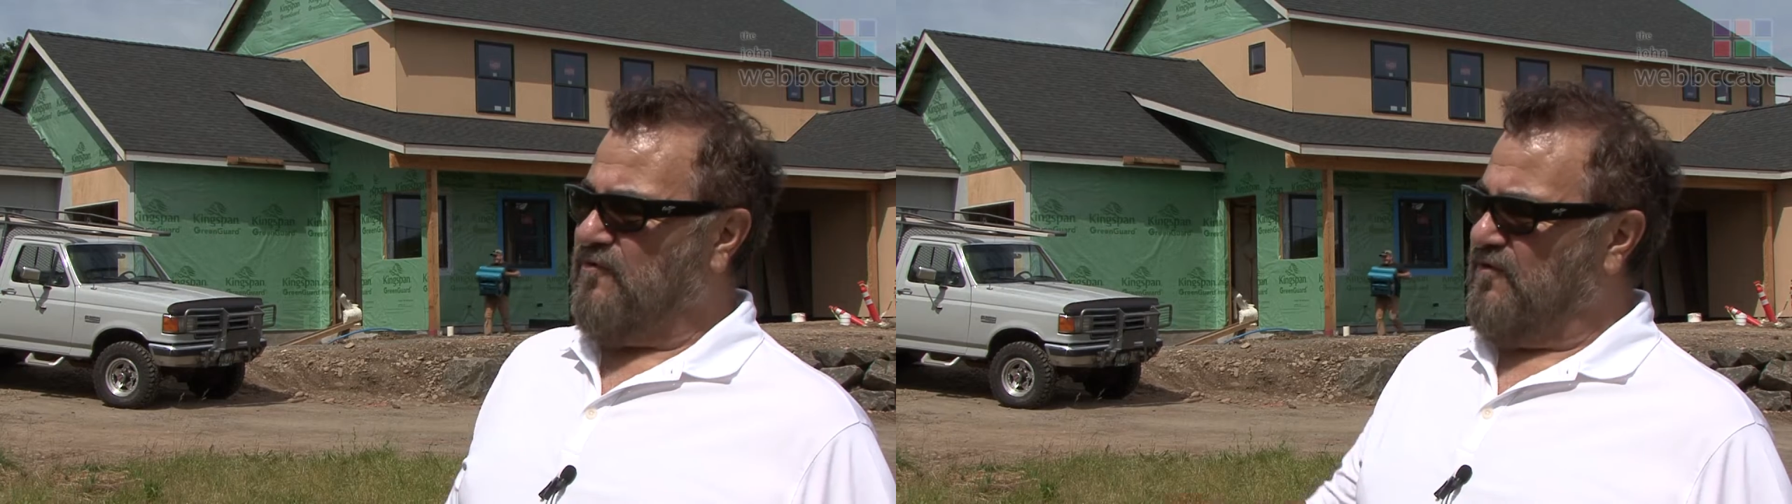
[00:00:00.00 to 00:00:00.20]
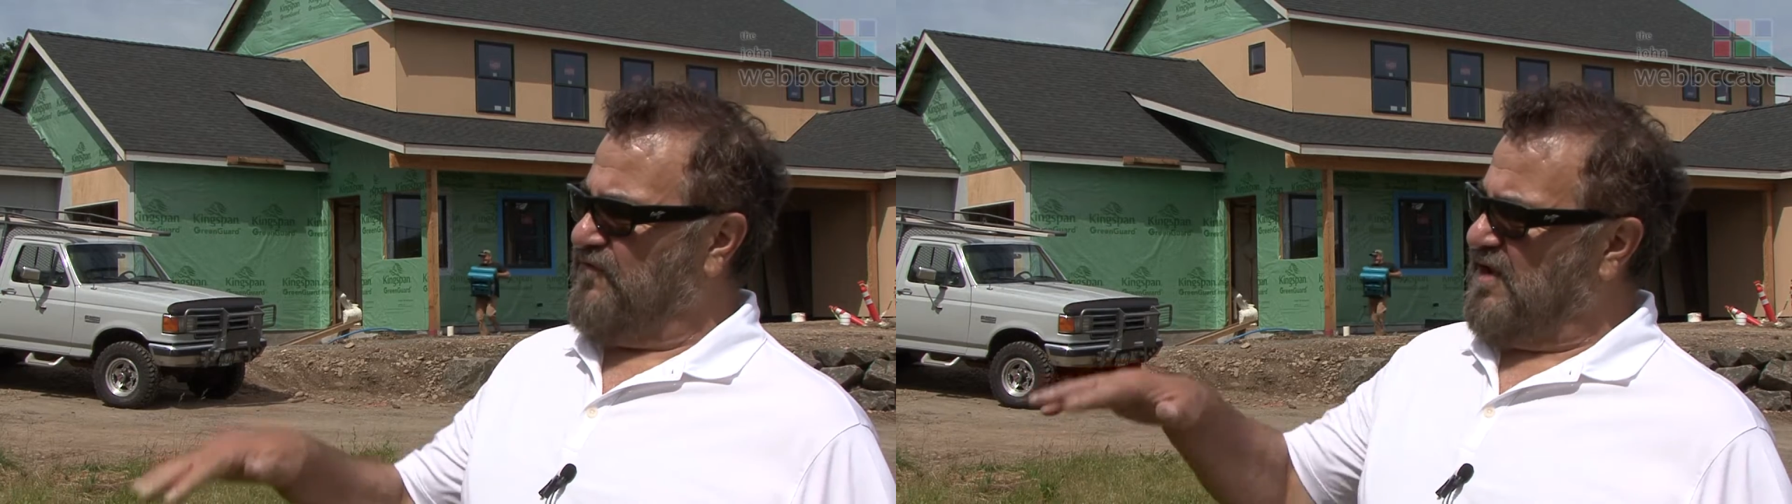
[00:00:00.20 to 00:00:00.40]

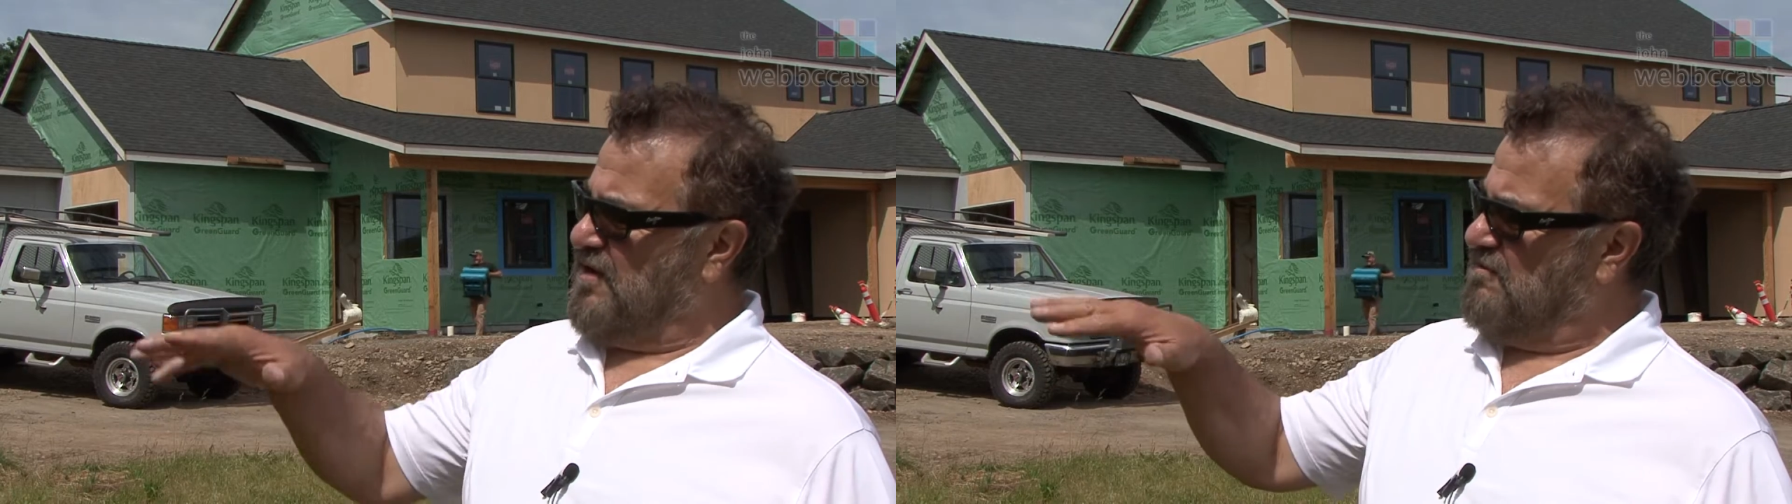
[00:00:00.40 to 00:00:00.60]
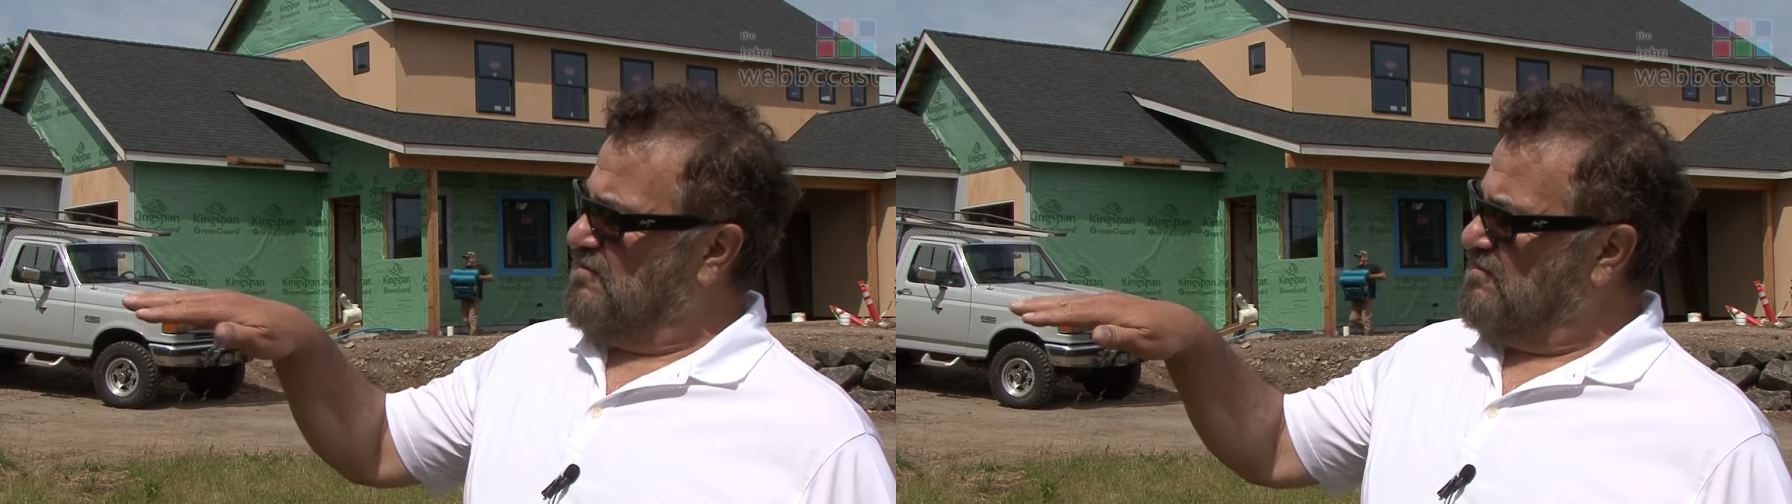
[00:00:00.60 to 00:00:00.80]
4
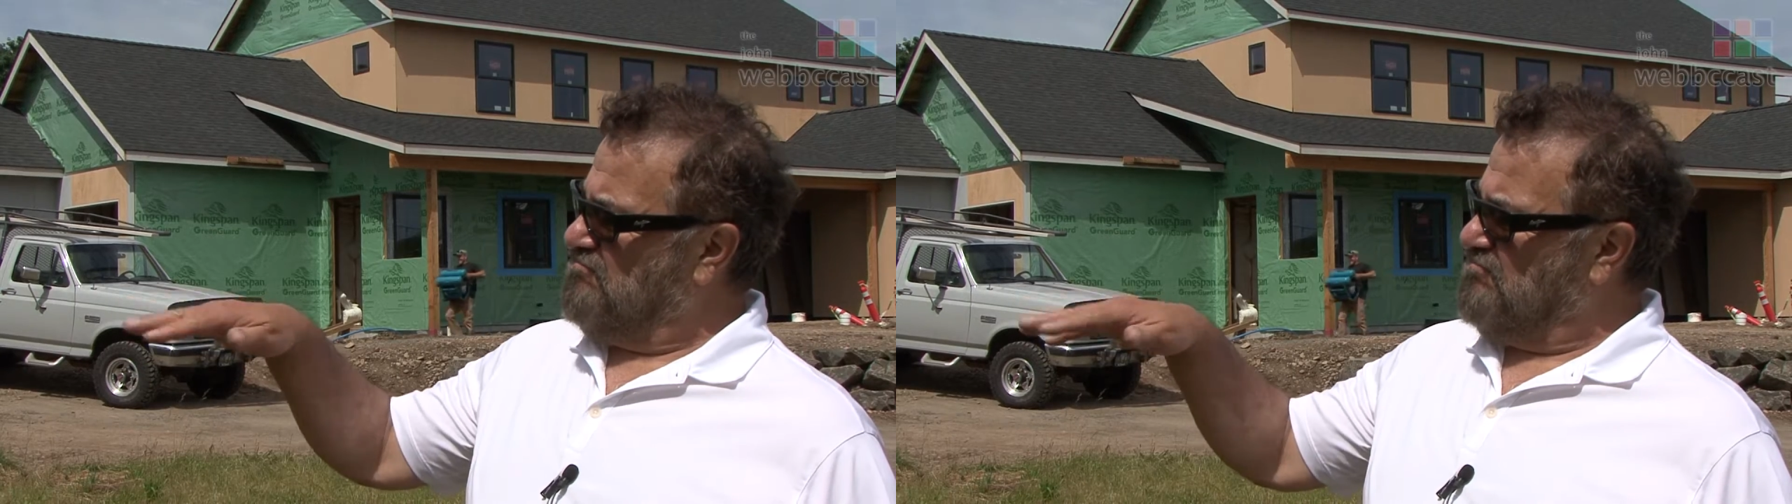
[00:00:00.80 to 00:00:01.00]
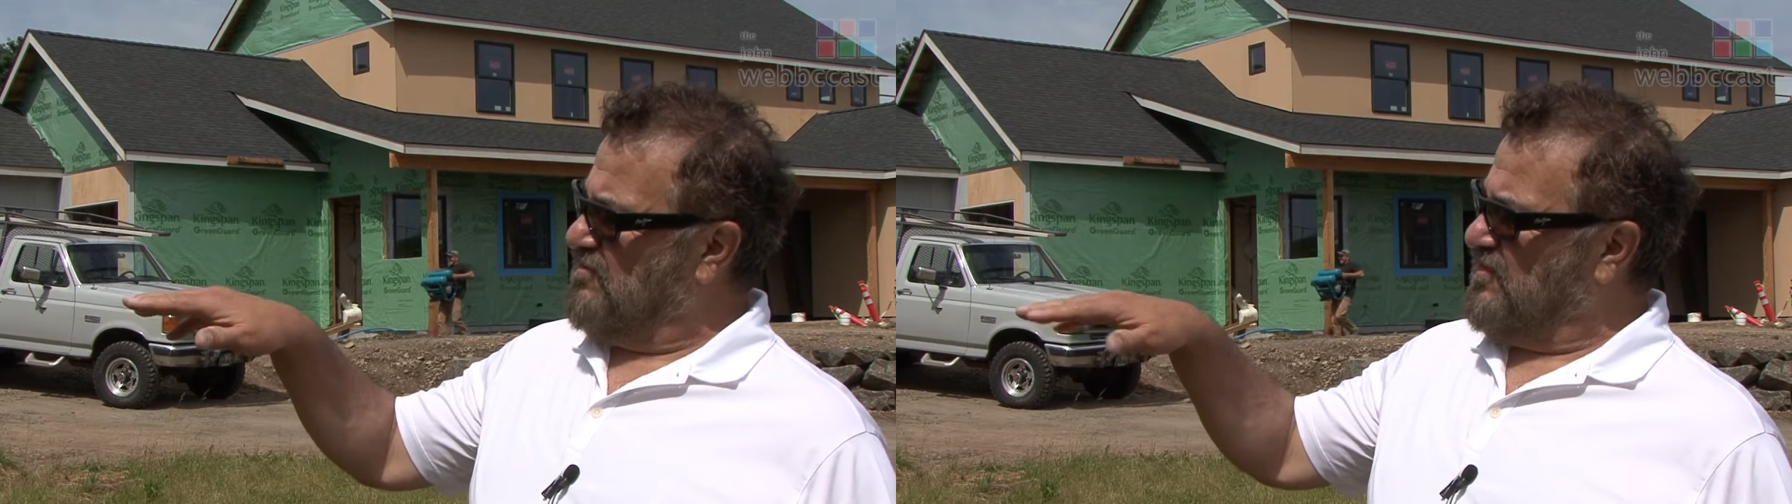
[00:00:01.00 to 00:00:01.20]
feet.
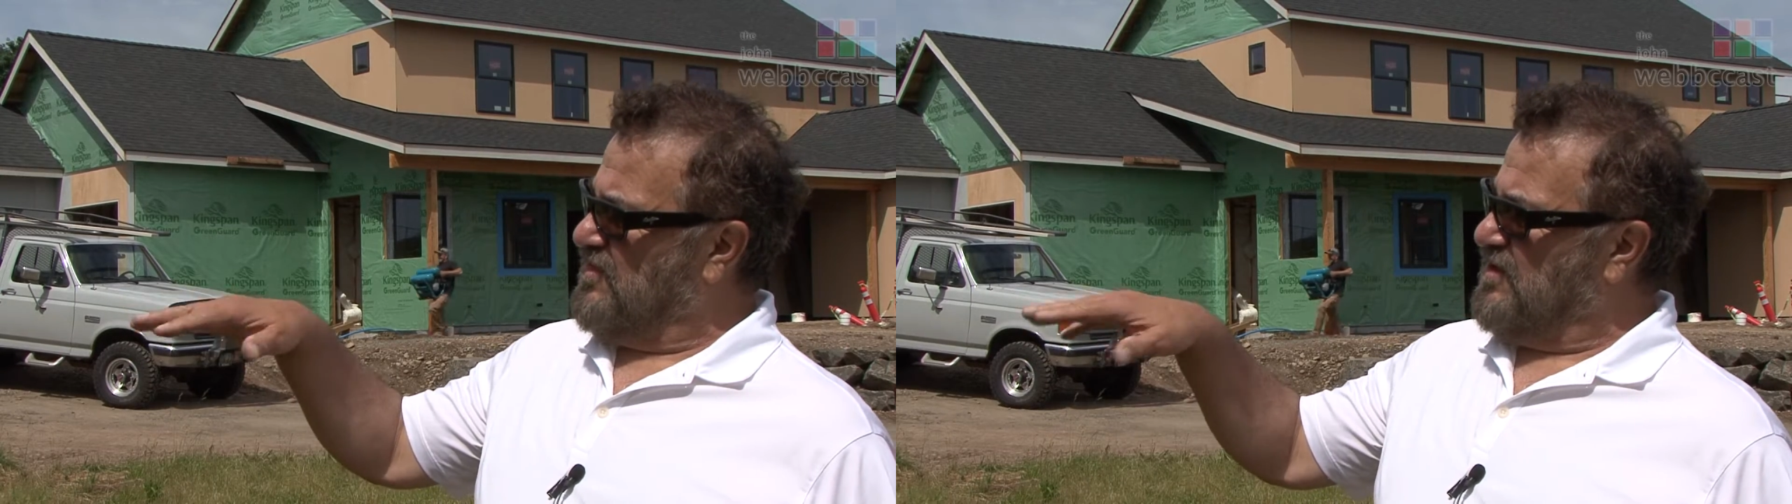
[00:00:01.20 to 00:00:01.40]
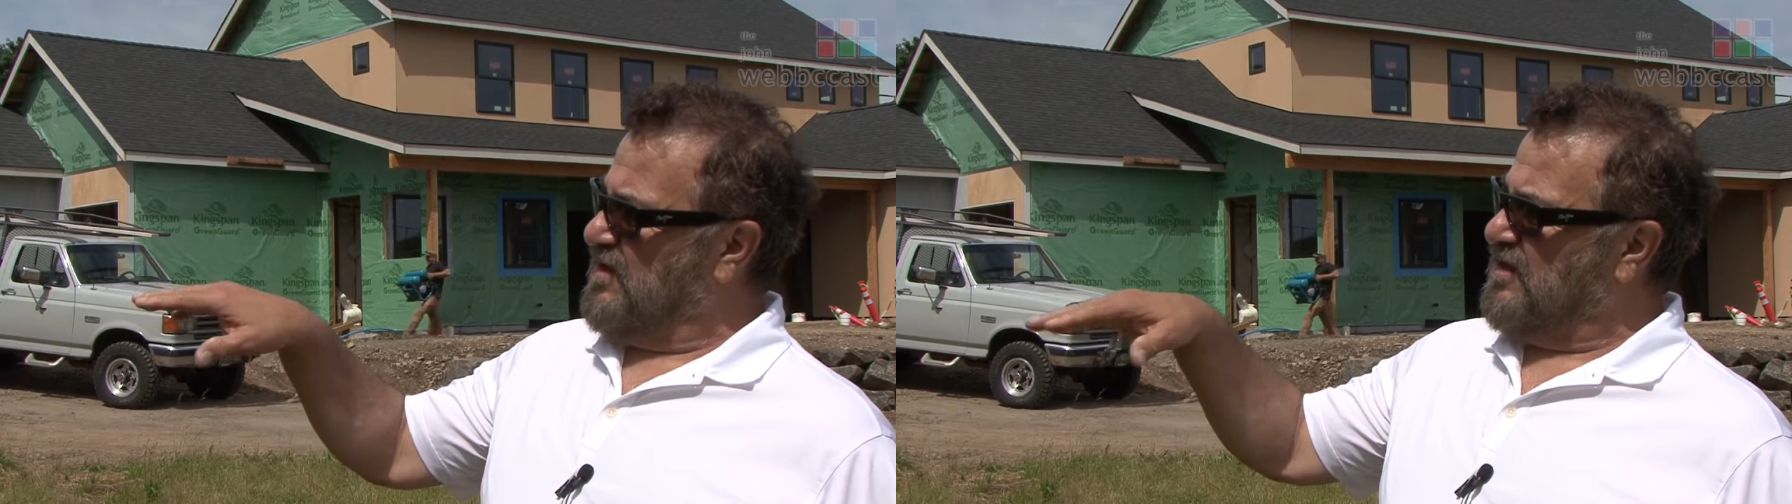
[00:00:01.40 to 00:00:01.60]

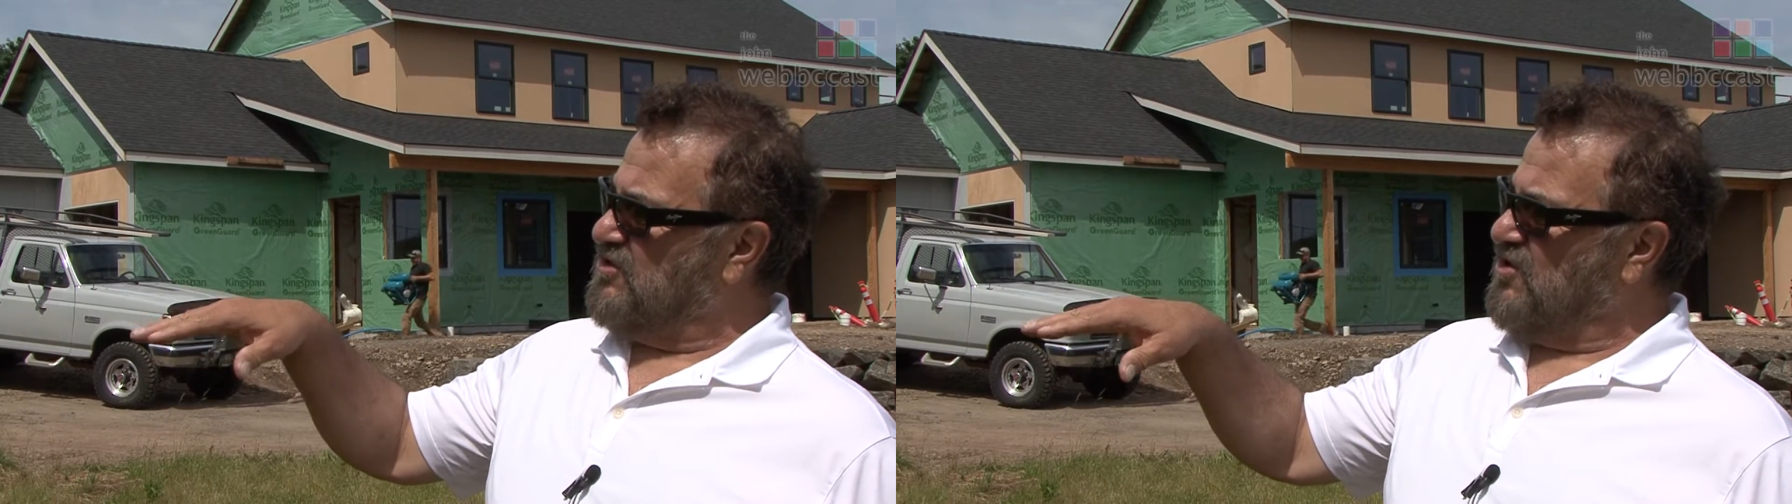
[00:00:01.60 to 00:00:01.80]
And